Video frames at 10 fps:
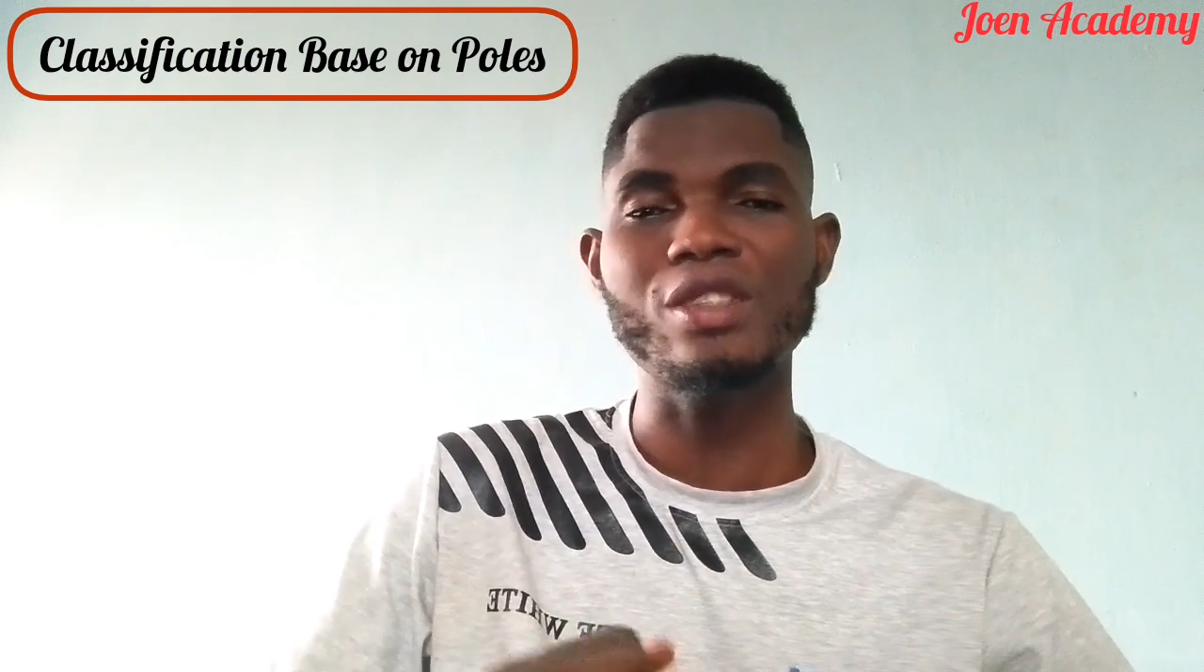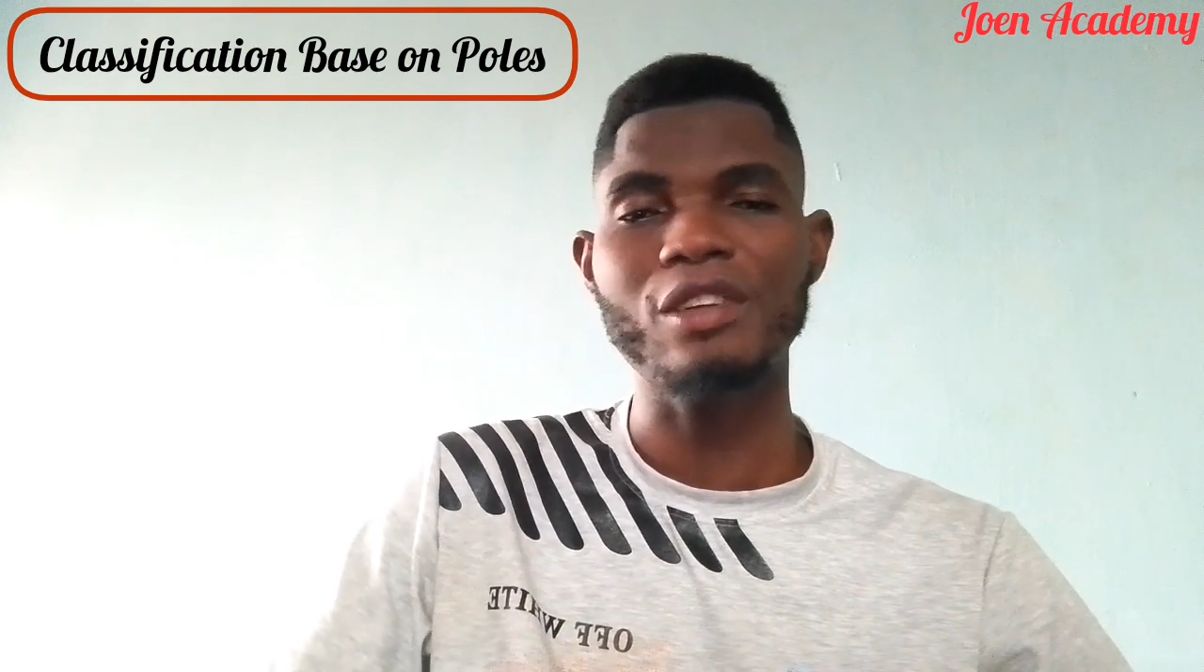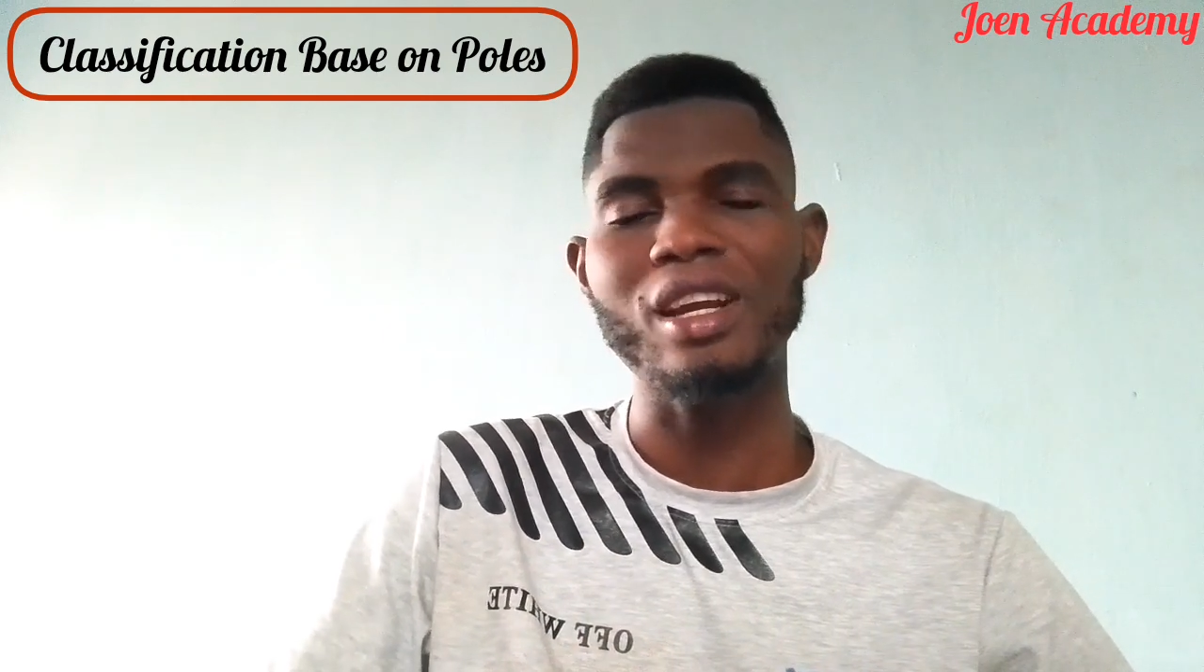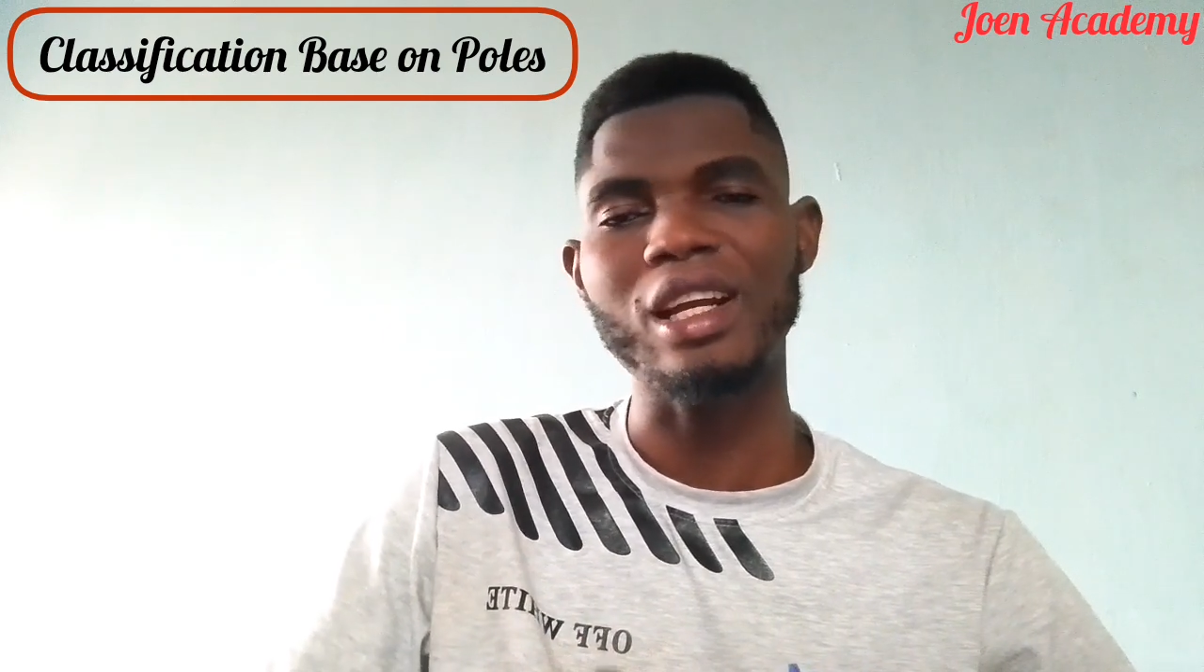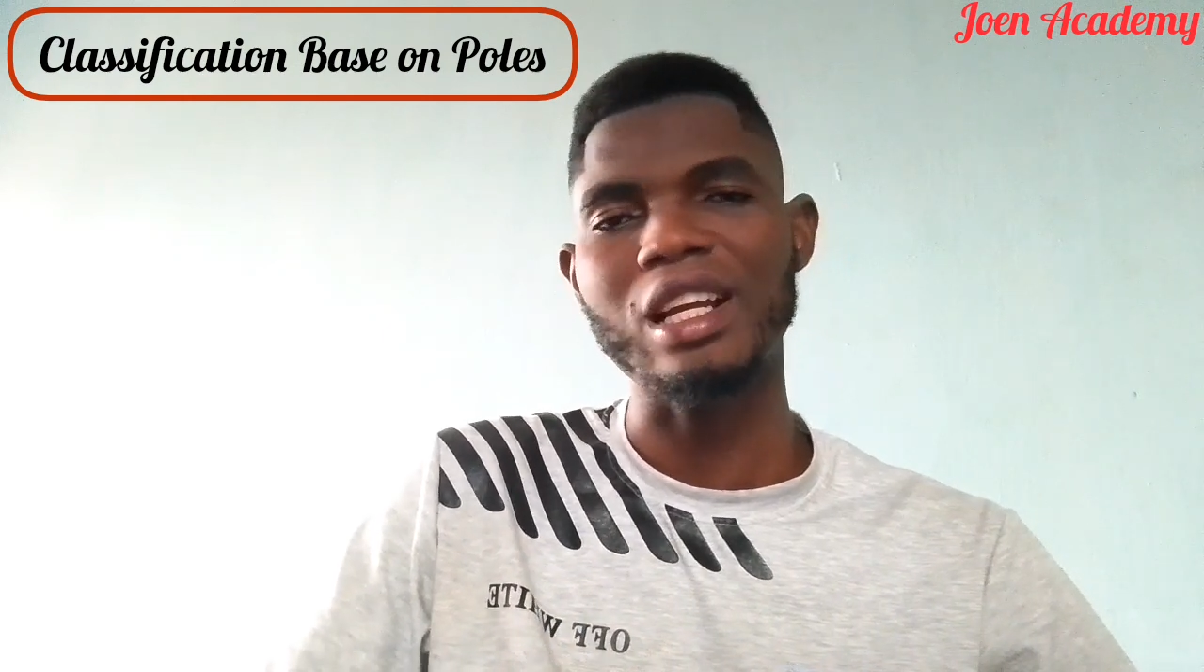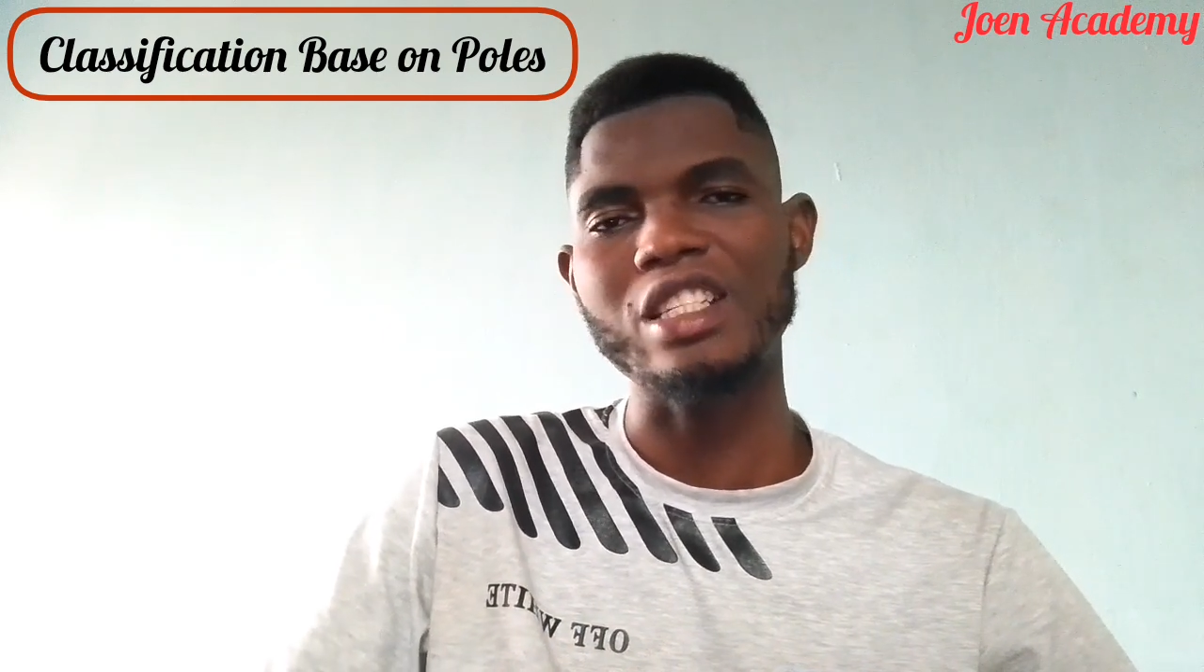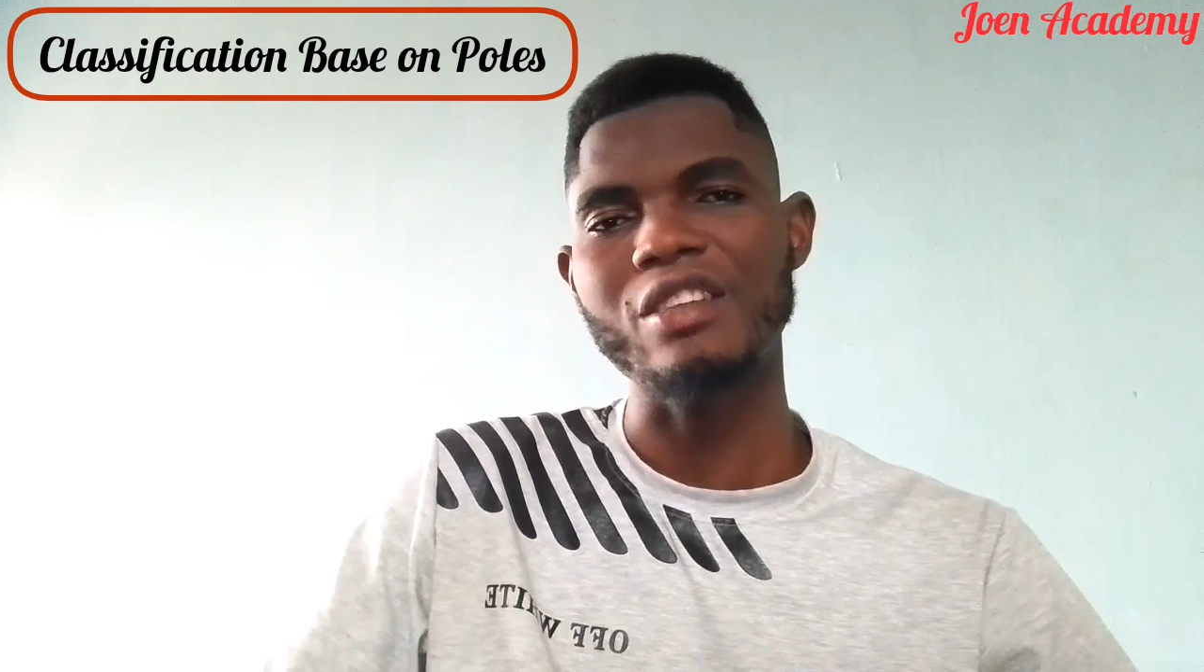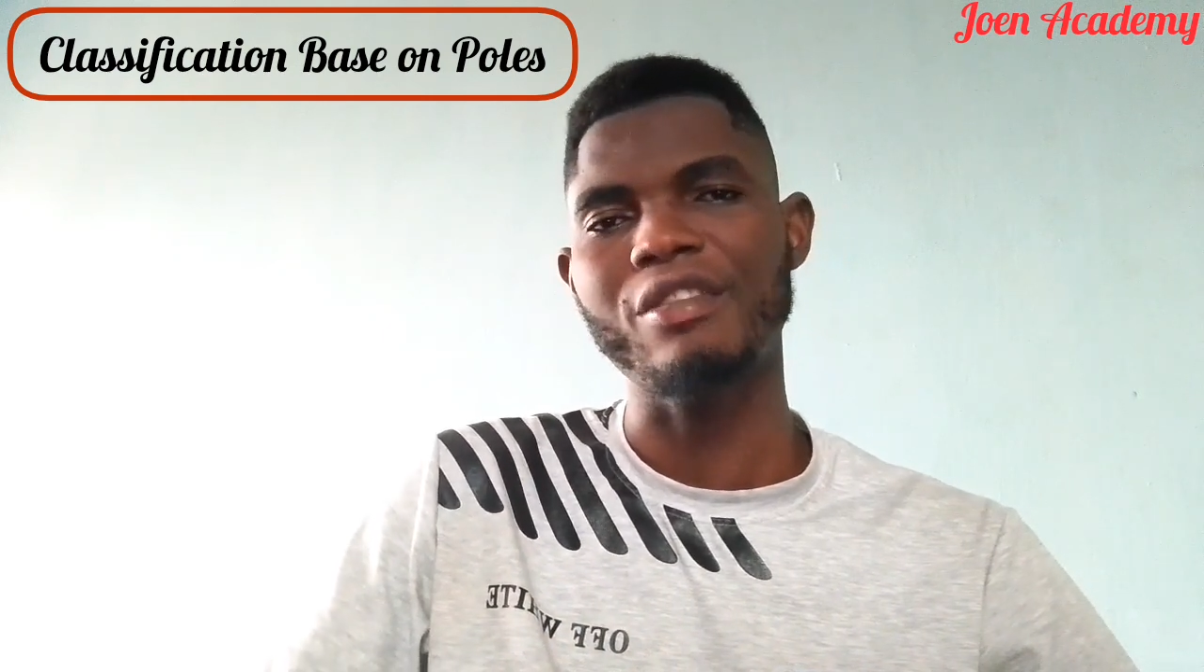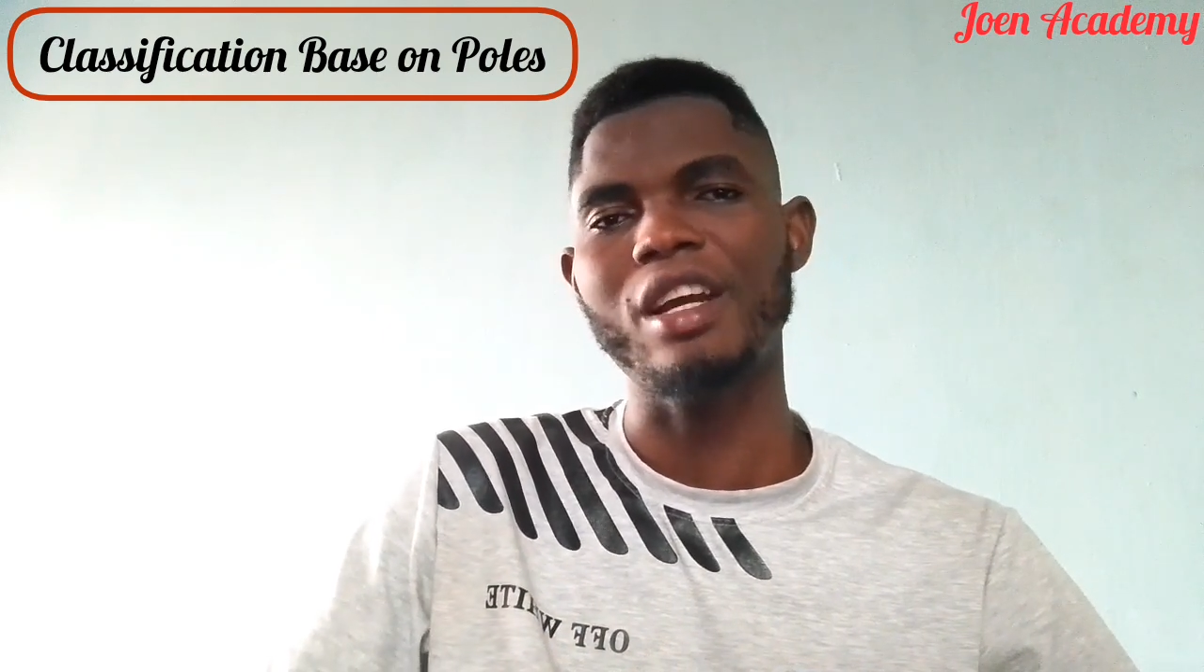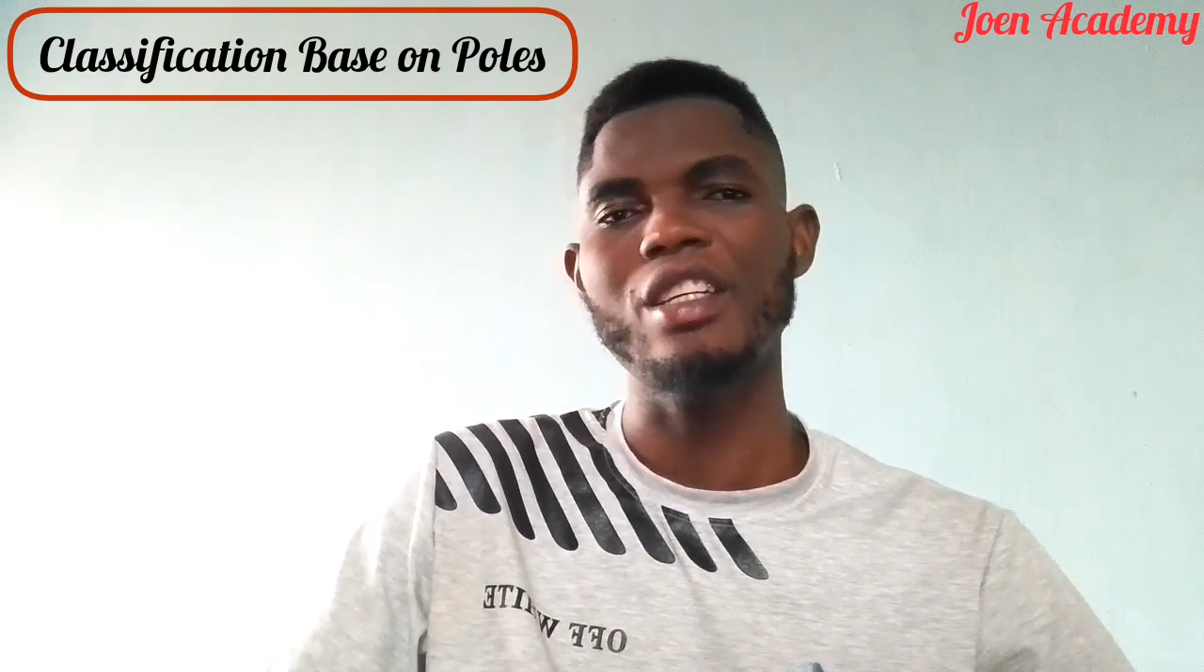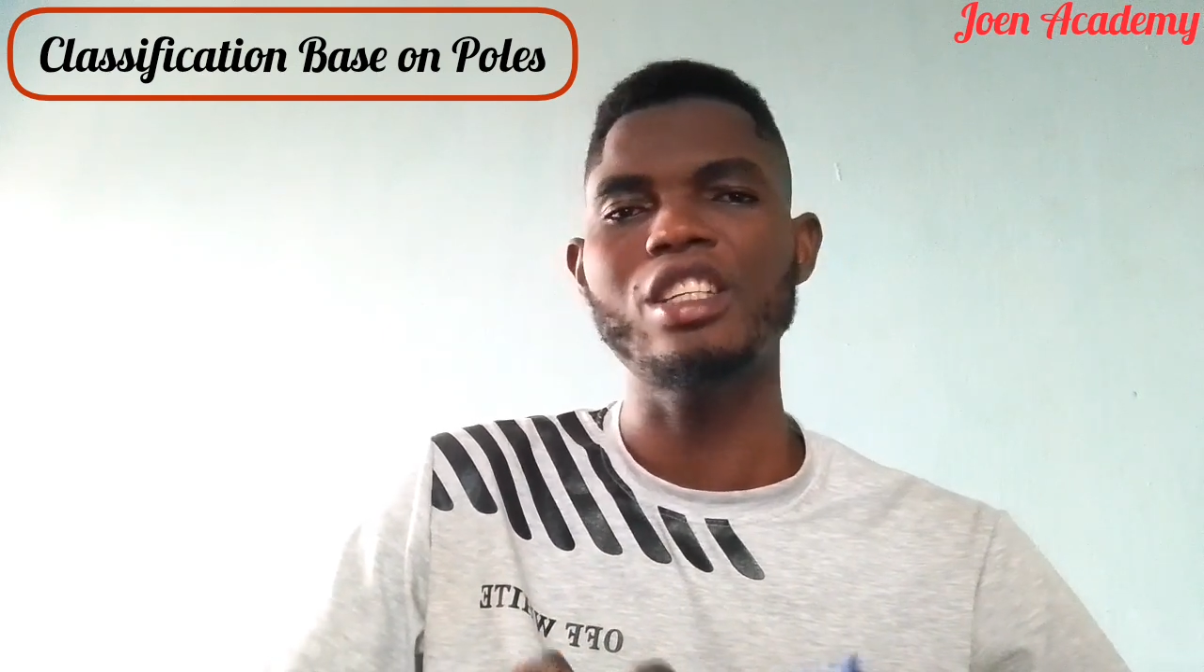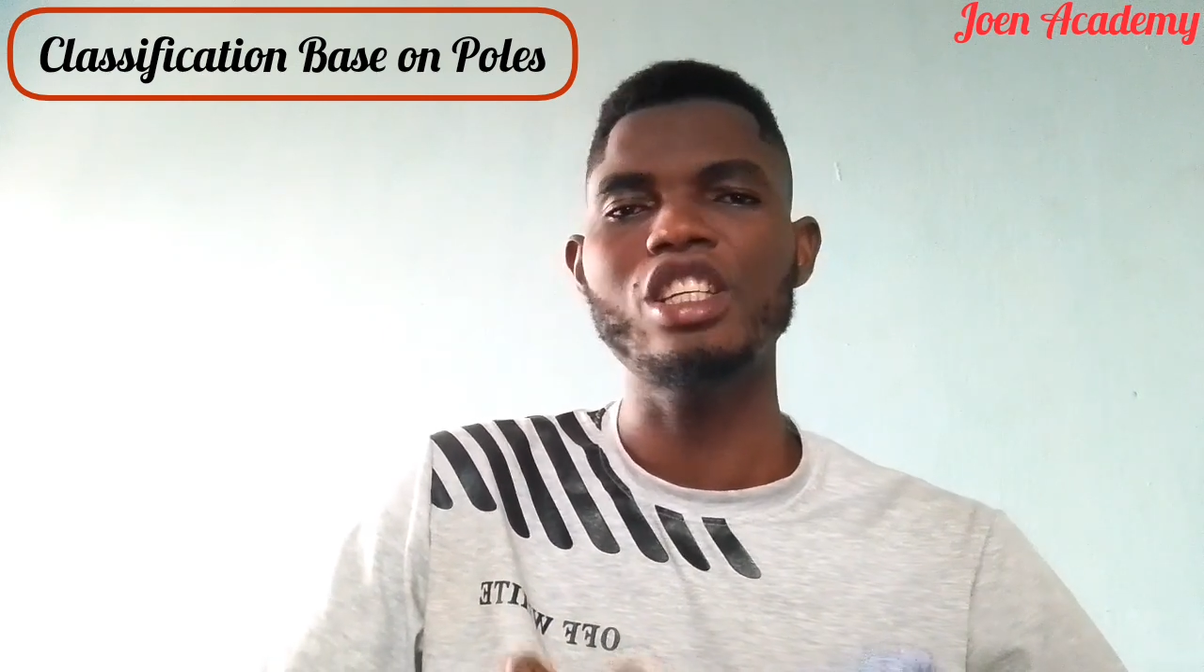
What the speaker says: further classified